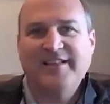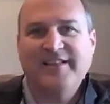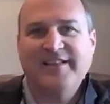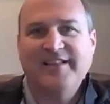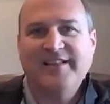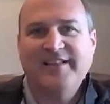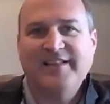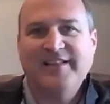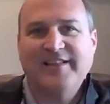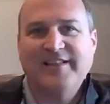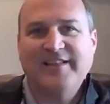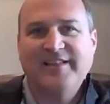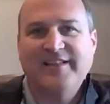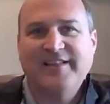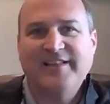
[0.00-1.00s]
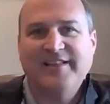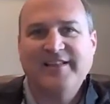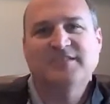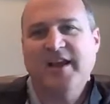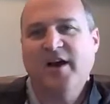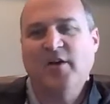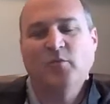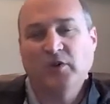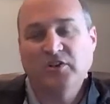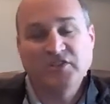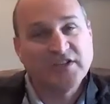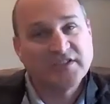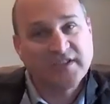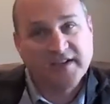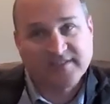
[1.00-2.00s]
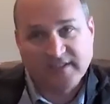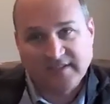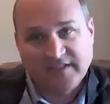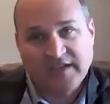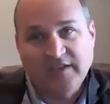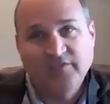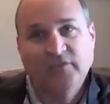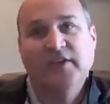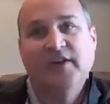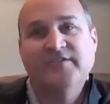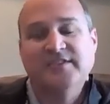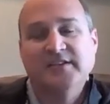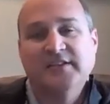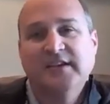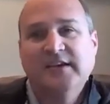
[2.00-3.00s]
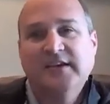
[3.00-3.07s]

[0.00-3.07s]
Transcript: And you don't belong here in this town, which it doesn't. The evil doesn't.